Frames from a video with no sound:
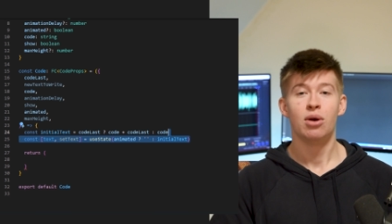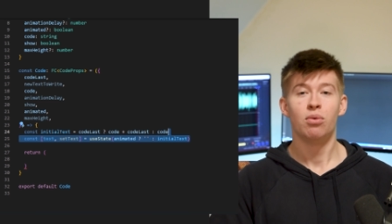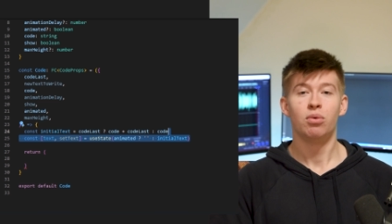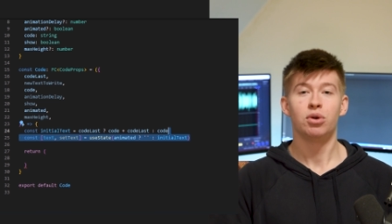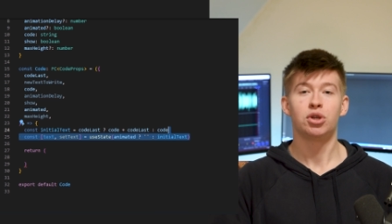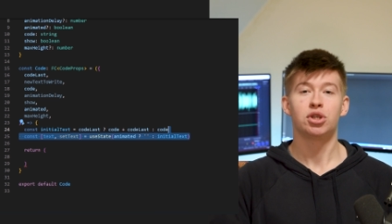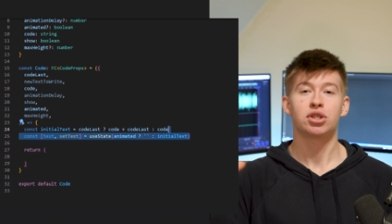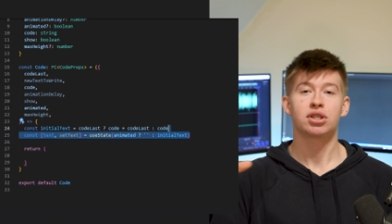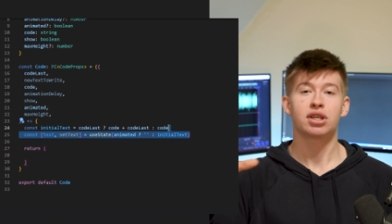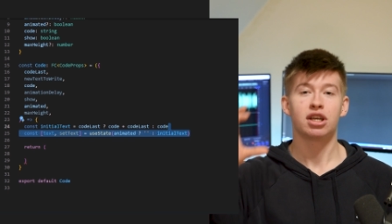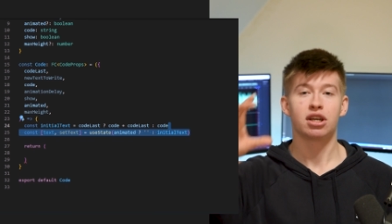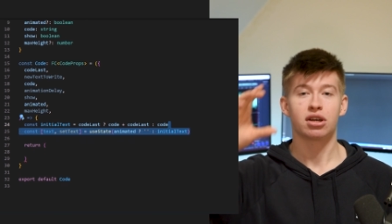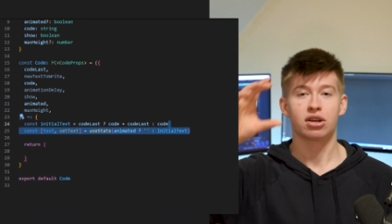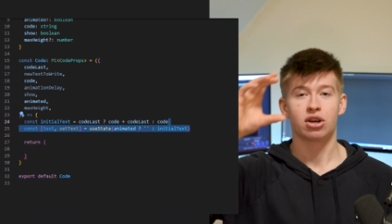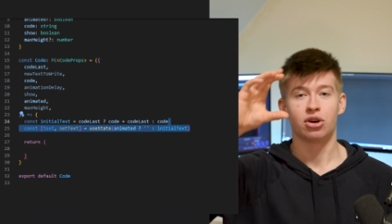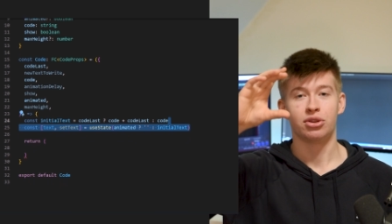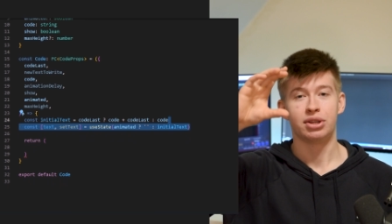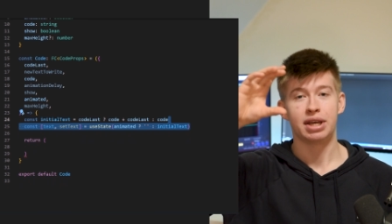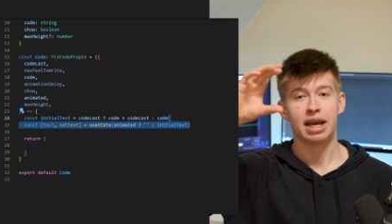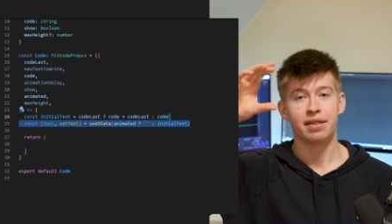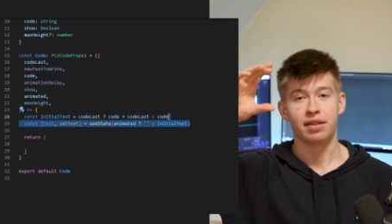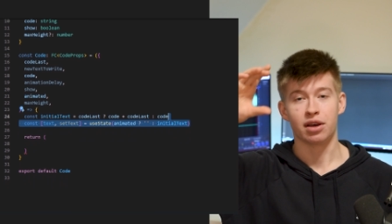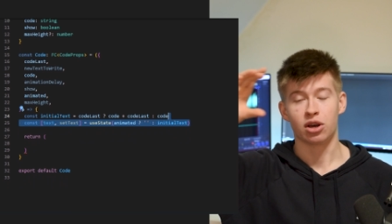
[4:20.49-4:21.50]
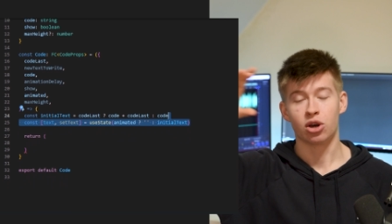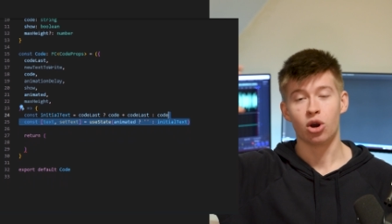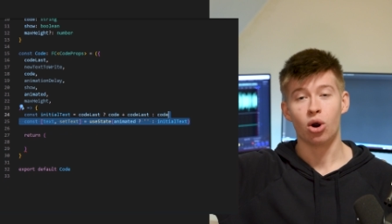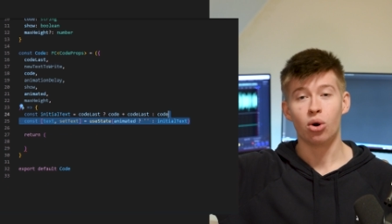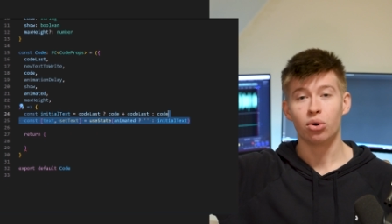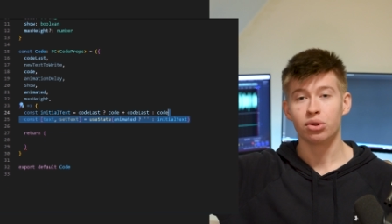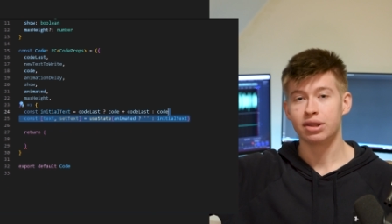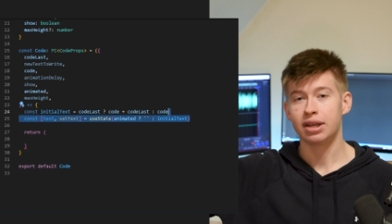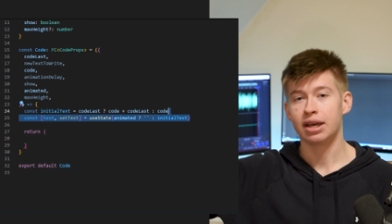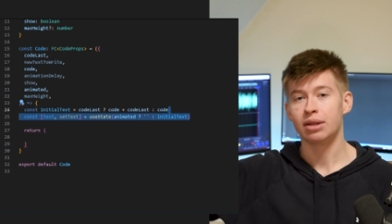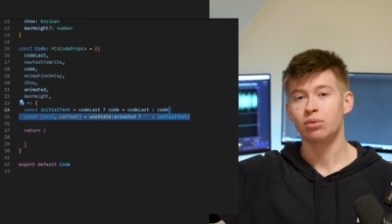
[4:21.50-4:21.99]
which is going to contain the
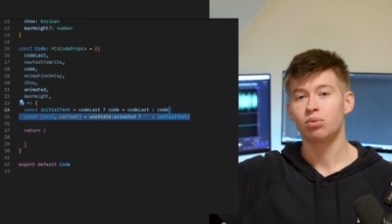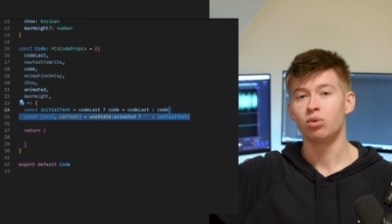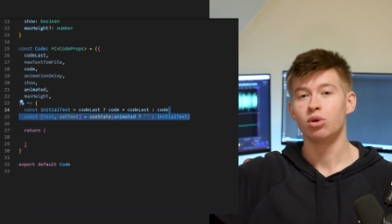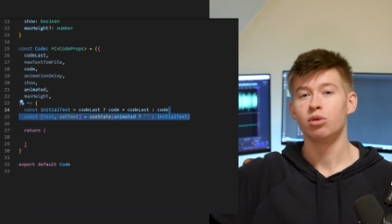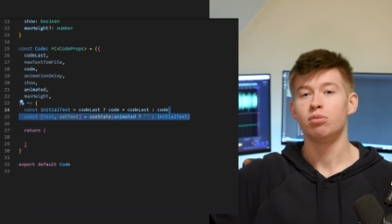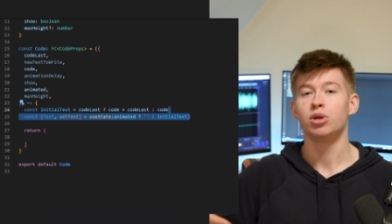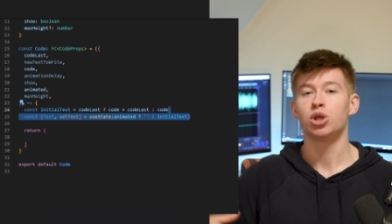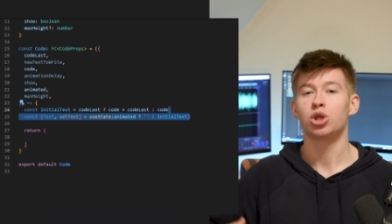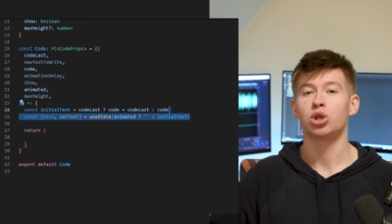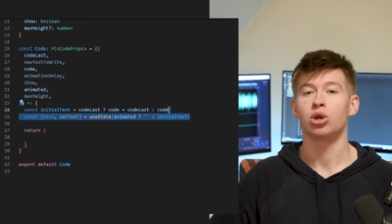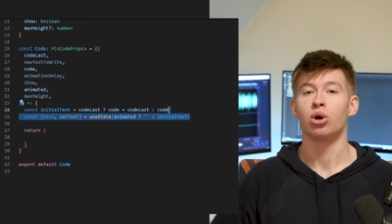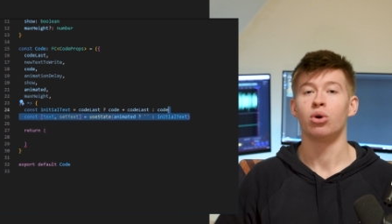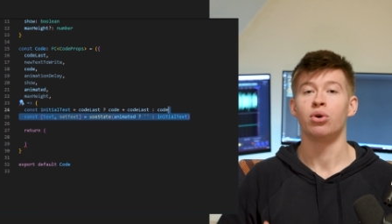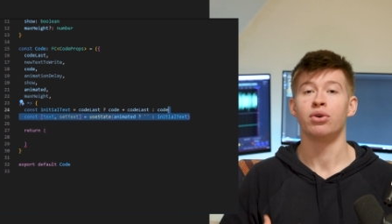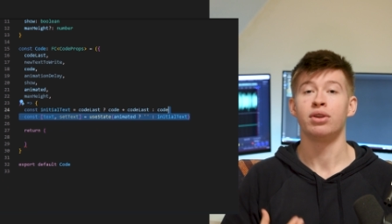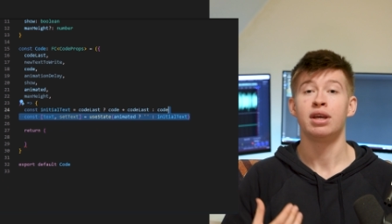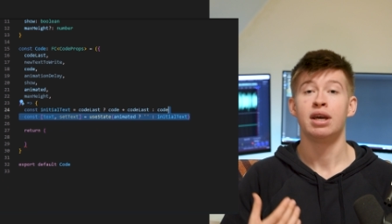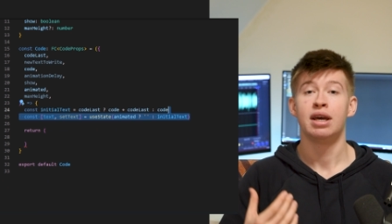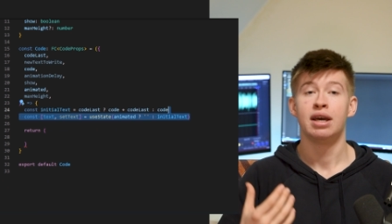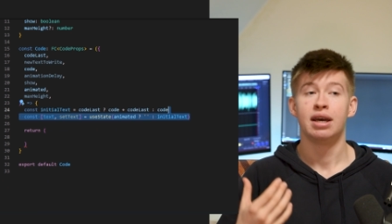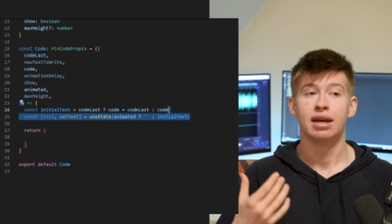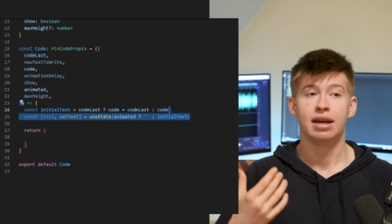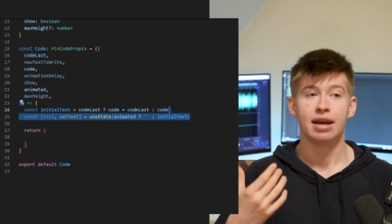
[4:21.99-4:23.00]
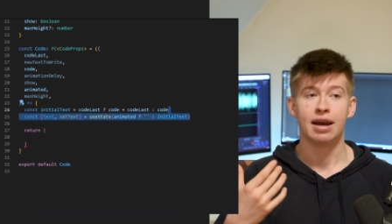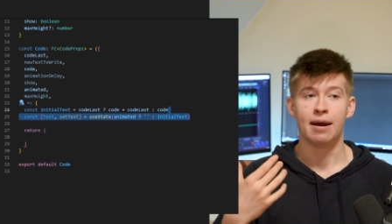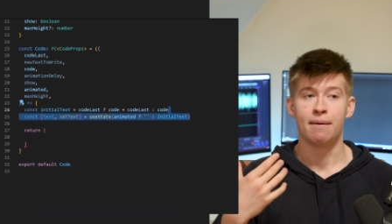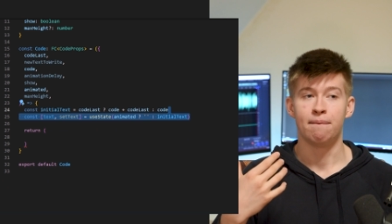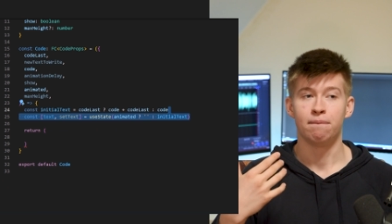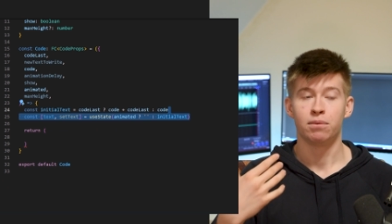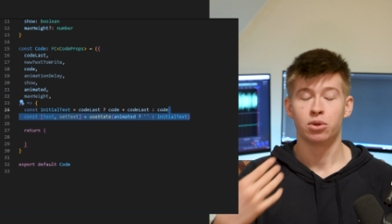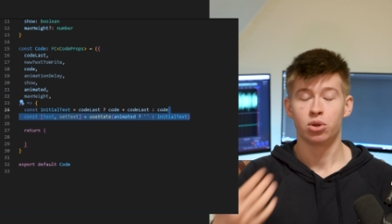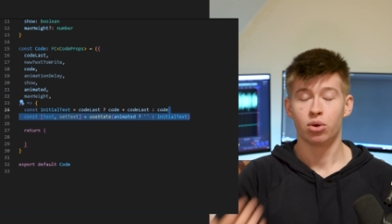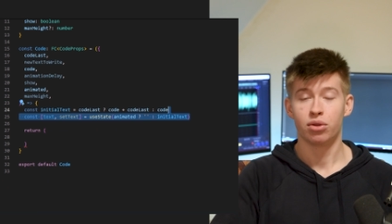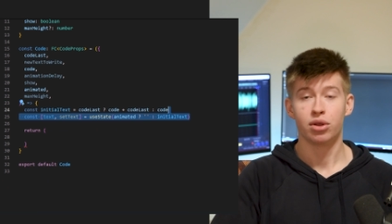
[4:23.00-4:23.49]
code that will be shown
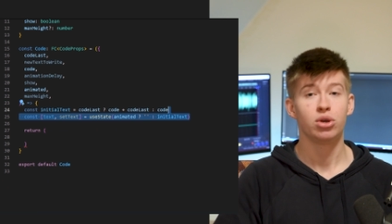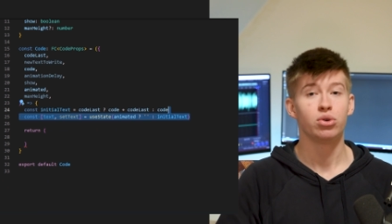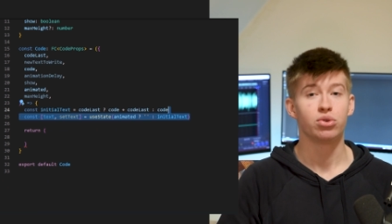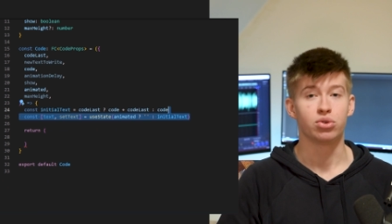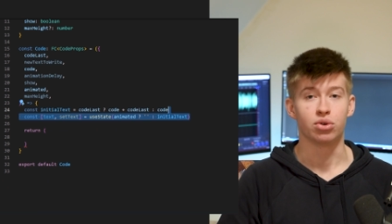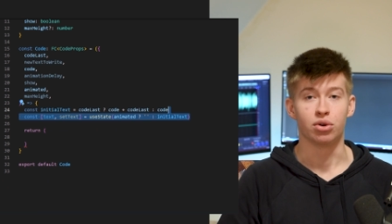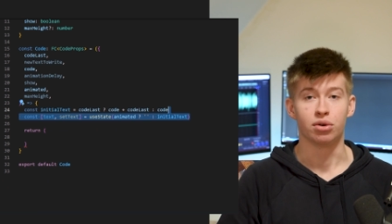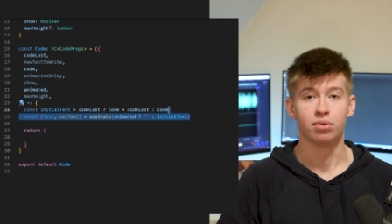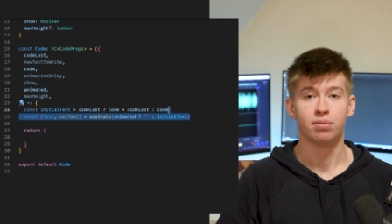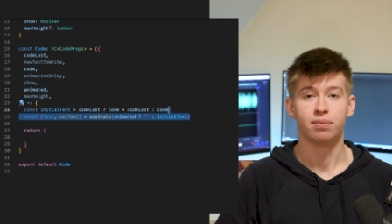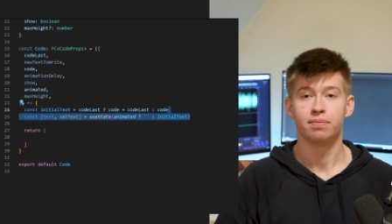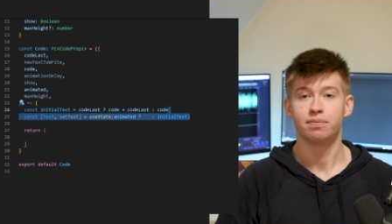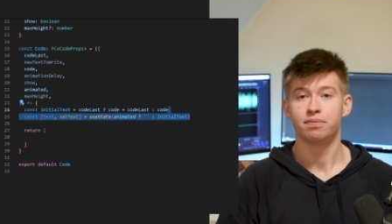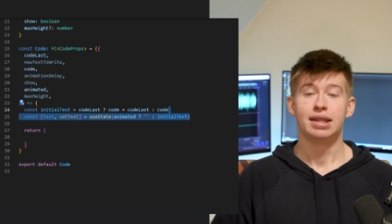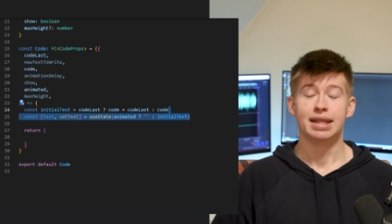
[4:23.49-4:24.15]
um, to the user.